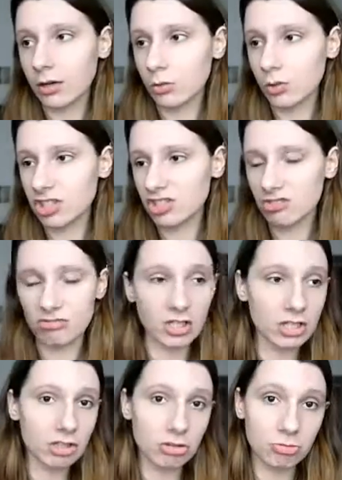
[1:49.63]
which
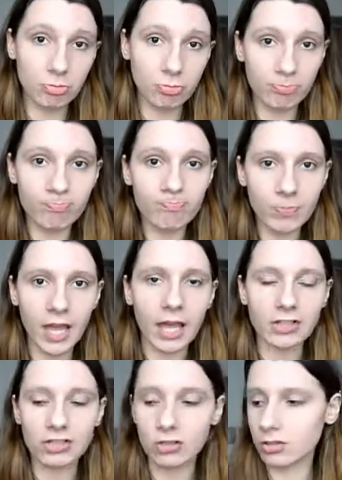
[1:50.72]
it's
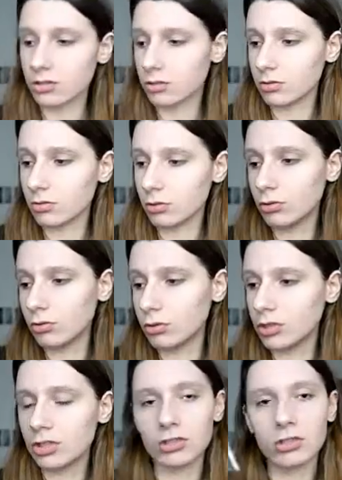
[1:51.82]
actually
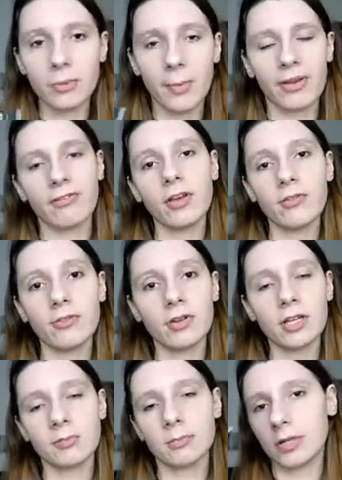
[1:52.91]
good. It's not my
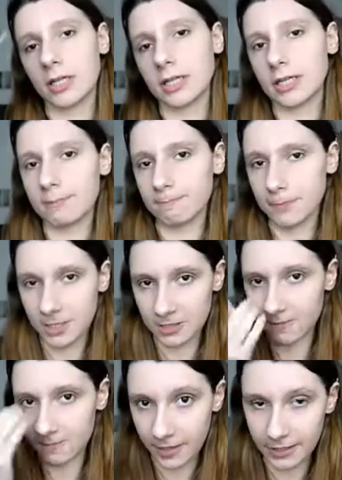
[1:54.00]
favorite, but
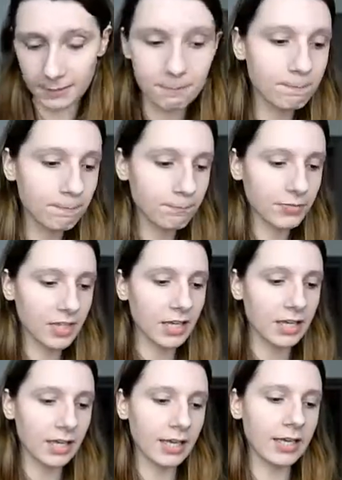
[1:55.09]
it's fine.
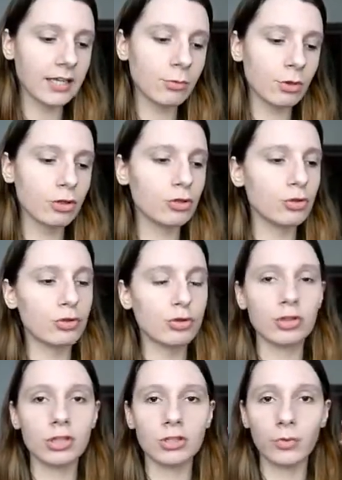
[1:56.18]
And I'm going to use
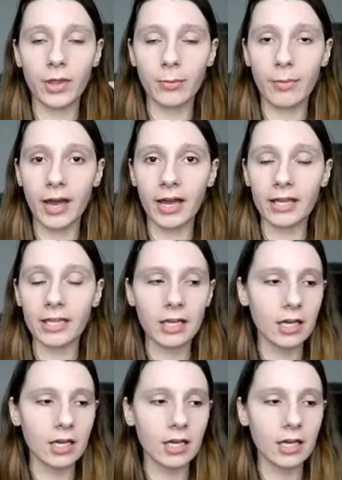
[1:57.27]
it with my